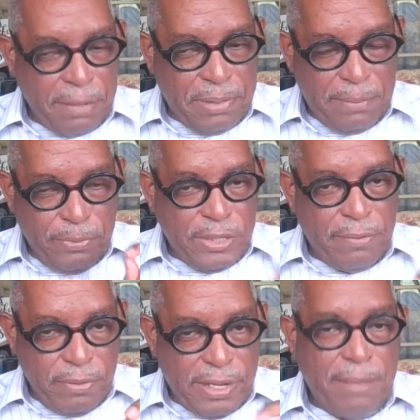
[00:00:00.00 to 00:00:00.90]
people
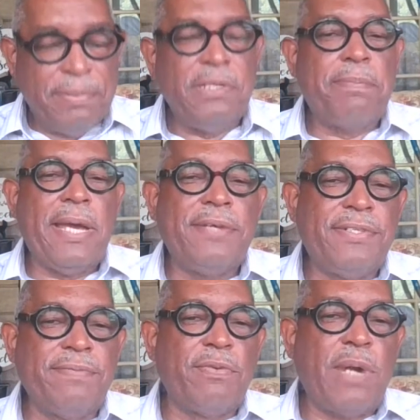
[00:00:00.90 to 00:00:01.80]
that were helping to pass
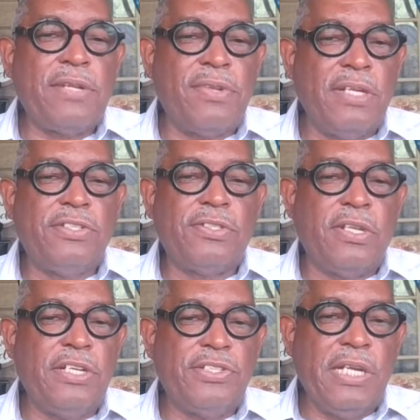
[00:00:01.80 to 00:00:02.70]
civil rights
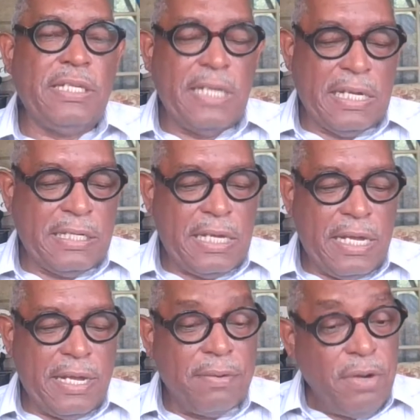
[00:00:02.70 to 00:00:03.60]
legislation at that
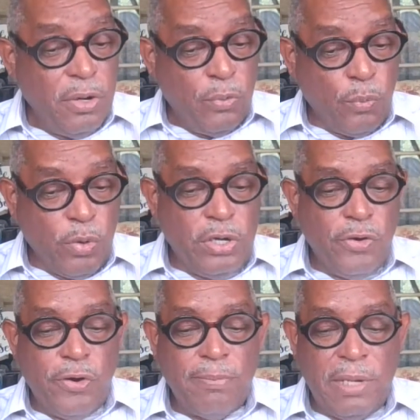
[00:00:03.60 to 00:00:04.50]
time were
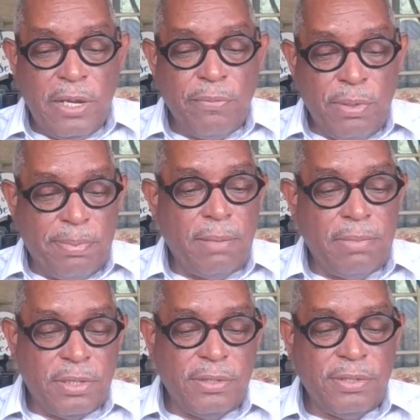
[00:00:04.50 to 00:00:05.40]
normally
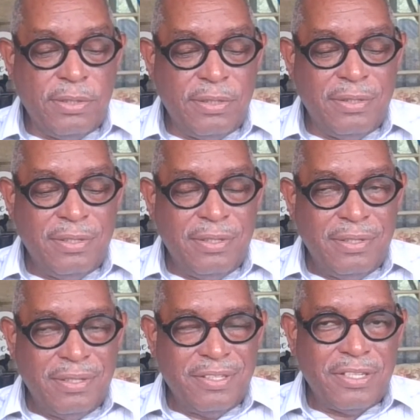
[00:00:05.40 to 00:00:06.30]
Republicans.
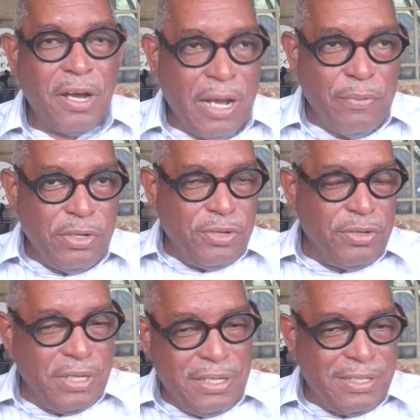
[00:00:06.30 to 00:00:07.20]
So I want
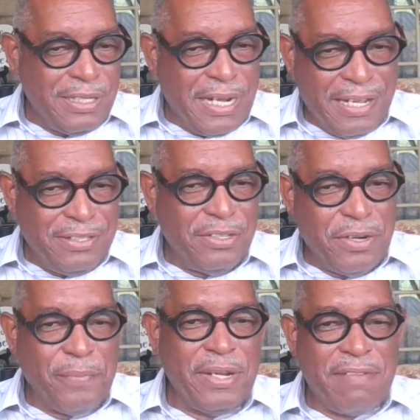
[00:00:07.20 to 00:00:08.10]
you to understand,
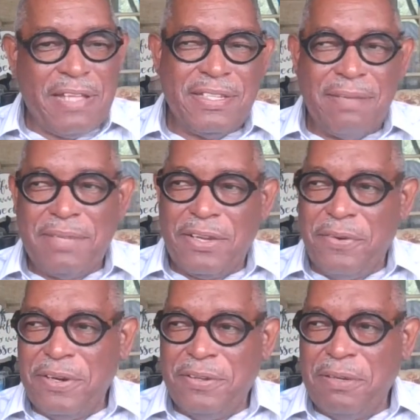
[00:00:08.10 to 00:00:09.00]
we've got something
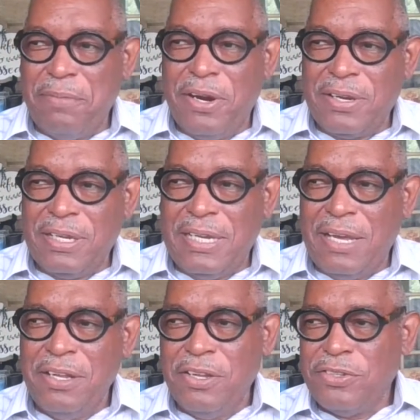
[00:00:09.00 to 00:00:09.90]
going on in America
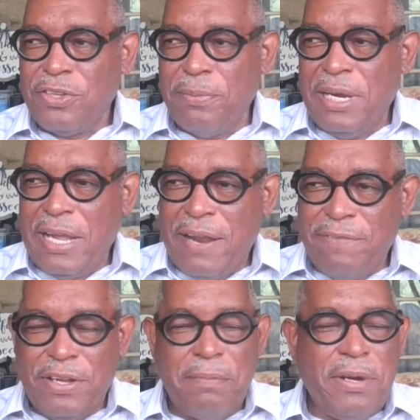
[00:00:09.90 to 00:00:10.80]
now. So many African